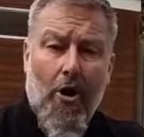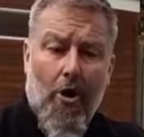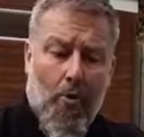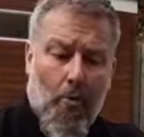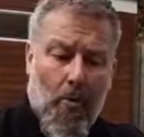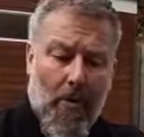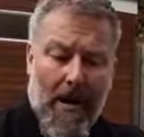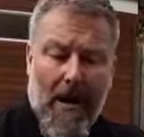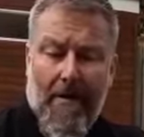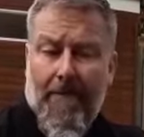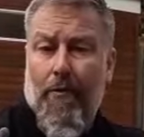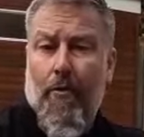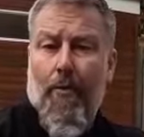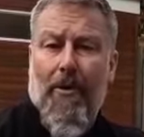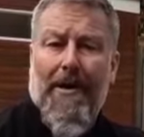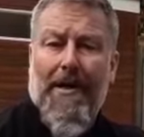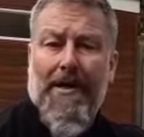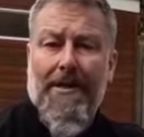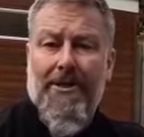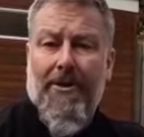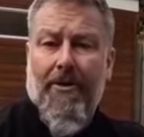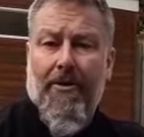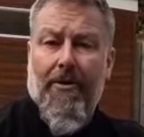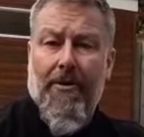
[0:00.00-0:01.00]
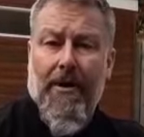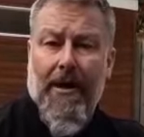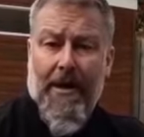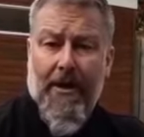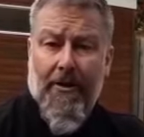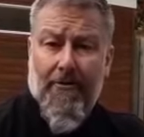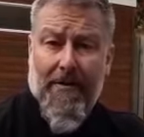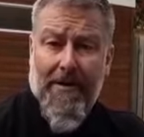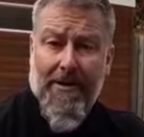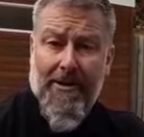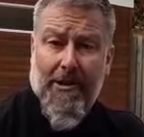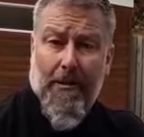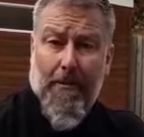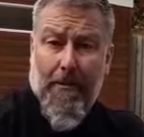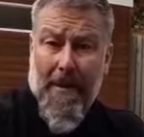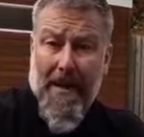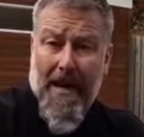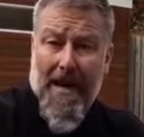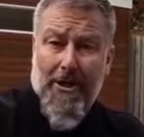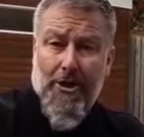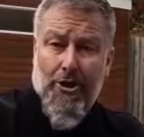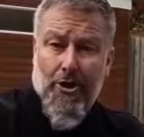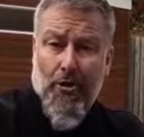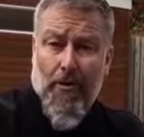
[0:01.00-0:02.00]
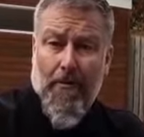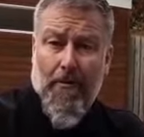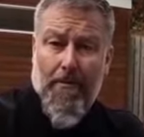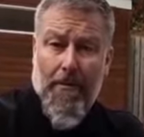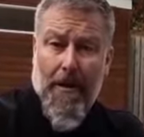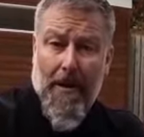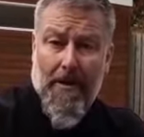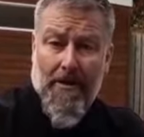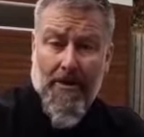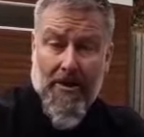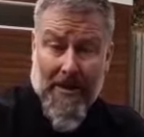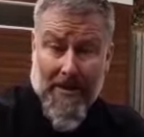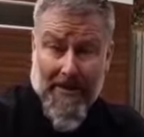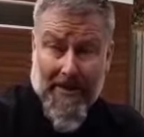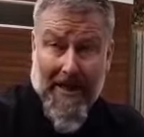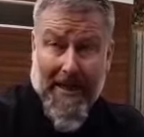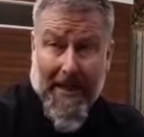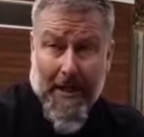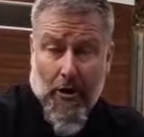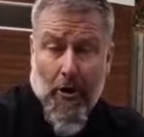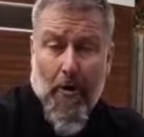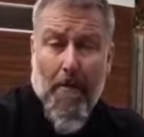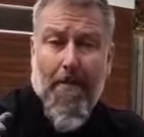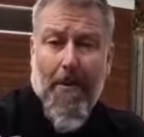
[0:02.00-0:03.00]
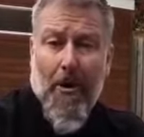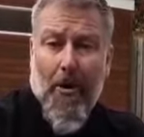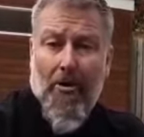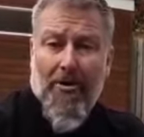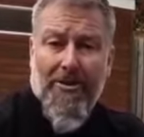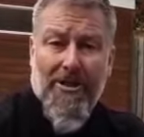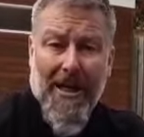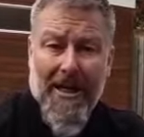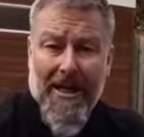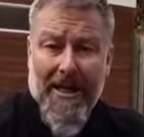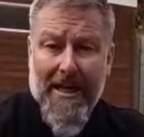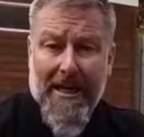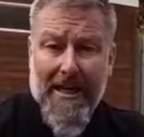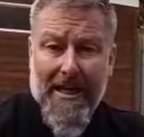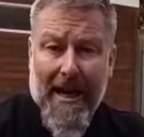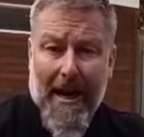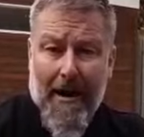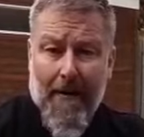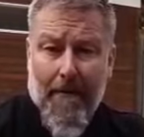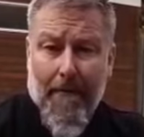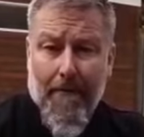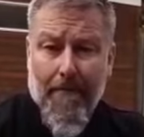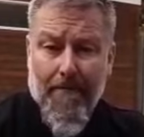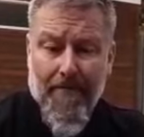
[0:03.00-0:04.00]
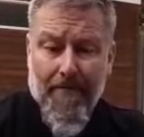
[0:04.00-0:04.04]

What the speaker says: whenever we need to increase the pH up, take it up or take it down.